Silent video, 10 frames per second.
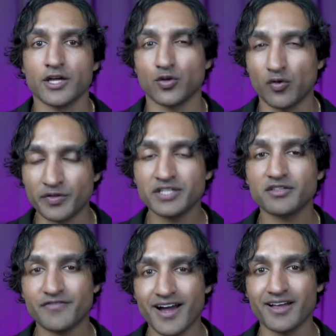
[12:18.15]
You'll need
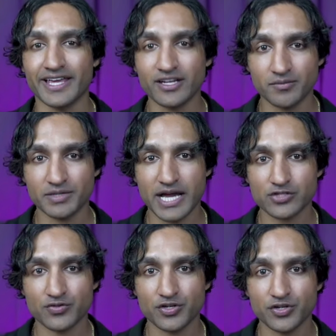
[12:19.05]
to file income
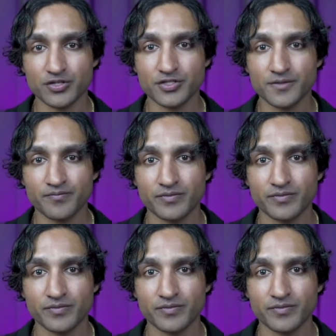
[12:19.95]
tax returns,